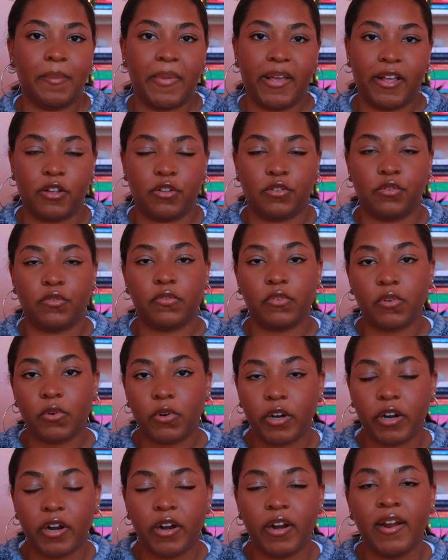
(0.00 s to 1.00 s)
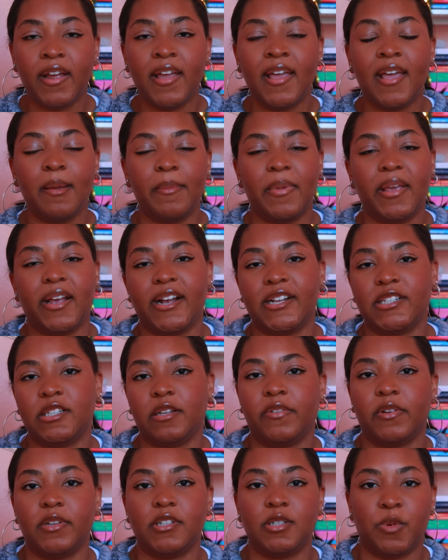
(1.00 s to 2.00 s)
the male floor because
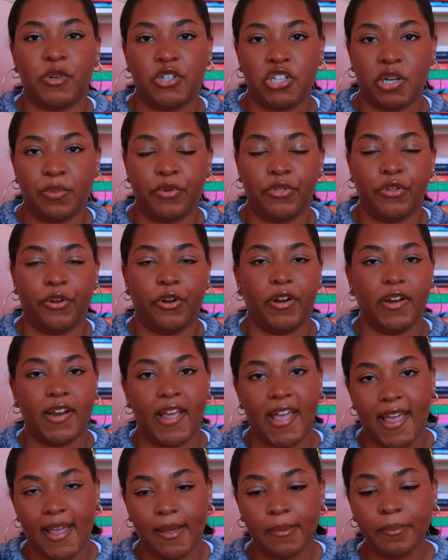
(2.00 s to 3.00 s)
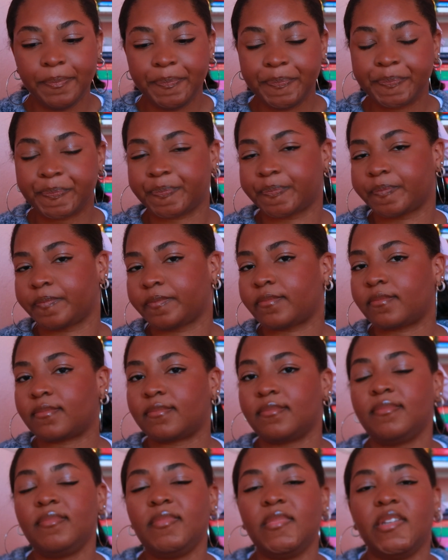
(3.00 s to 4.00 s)
of a switch up with her name.
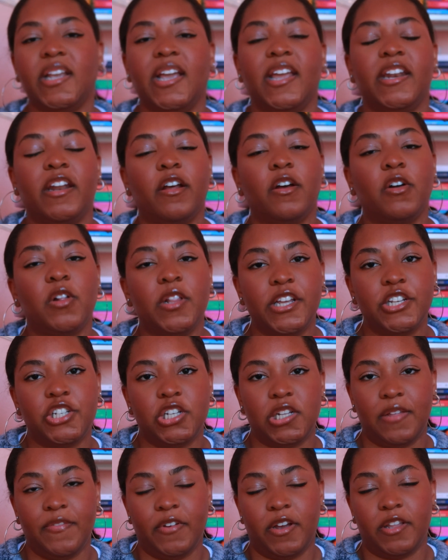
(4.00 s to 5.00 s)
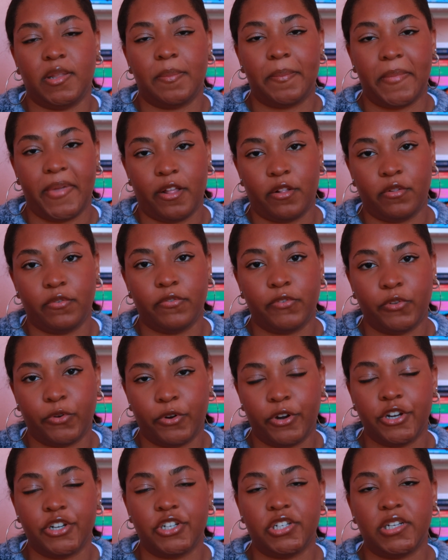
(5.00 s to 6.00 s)
And not only is she living on the male
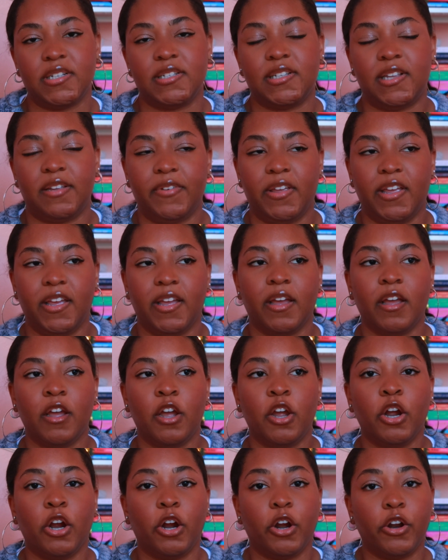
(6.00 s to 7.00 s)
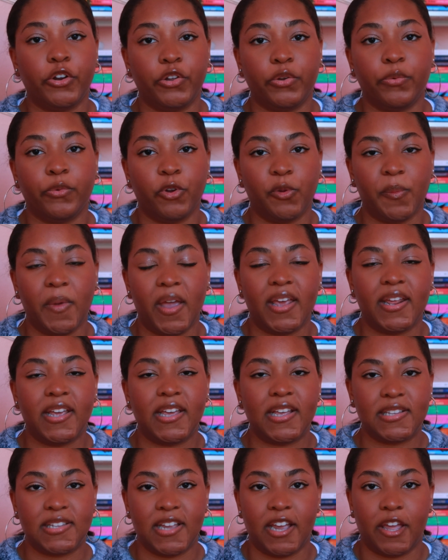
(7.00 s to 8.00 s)
floor, she's living, her new roommate
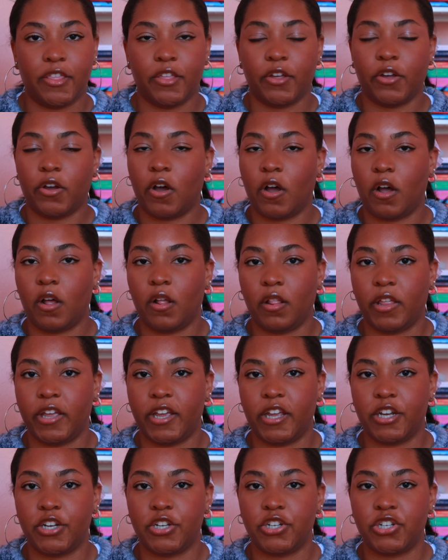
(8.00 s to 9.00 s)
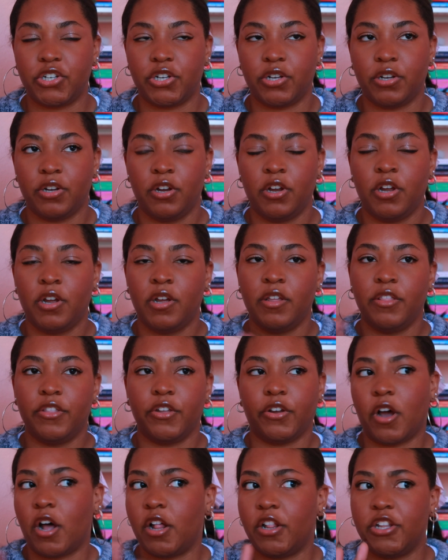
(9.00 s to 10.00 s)
is like the
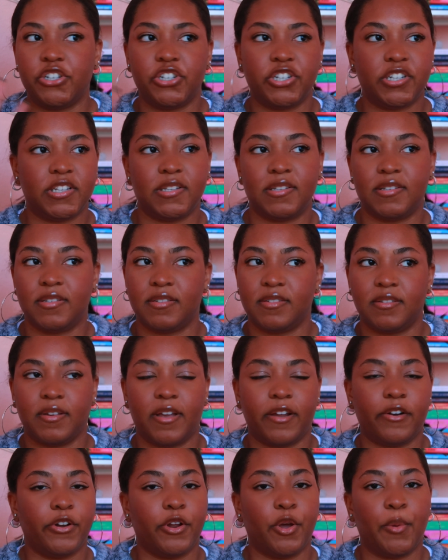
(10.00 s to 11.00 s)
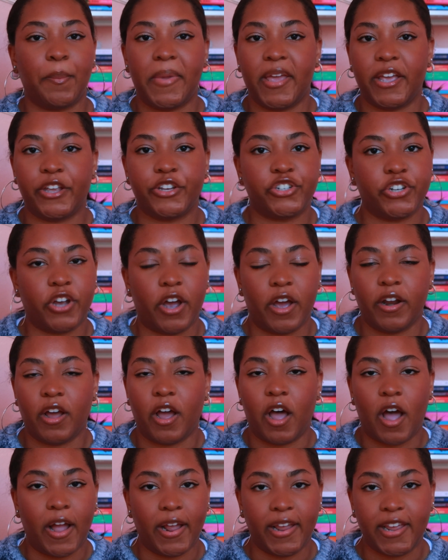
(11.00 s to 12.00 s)
college's, I don't know, big shot
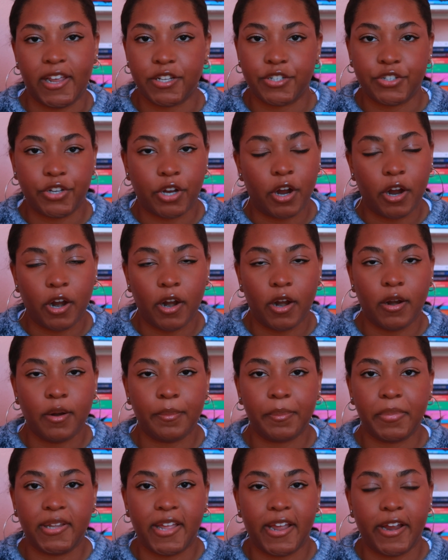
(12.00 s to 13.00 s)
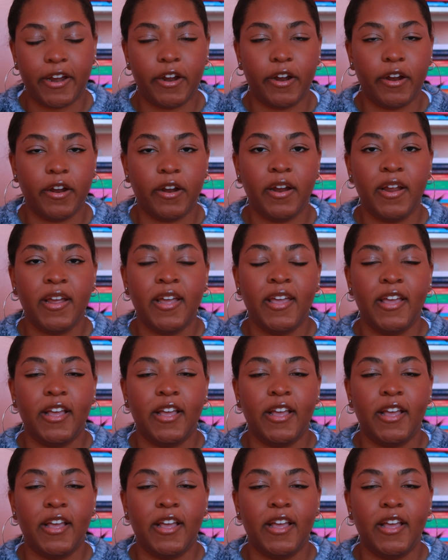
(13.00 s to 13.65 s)
hockey star player,